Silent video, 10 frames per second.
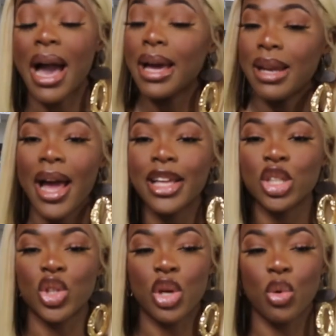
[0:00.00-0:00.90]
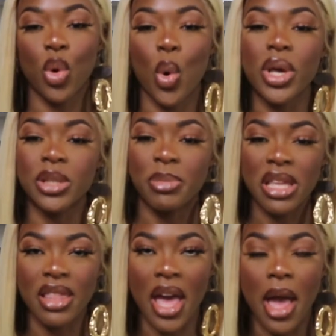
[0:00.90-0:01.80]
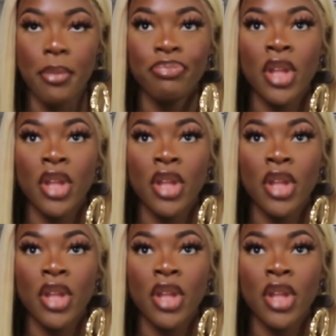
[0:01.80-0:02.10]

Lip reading: highlights, so they'll always be there.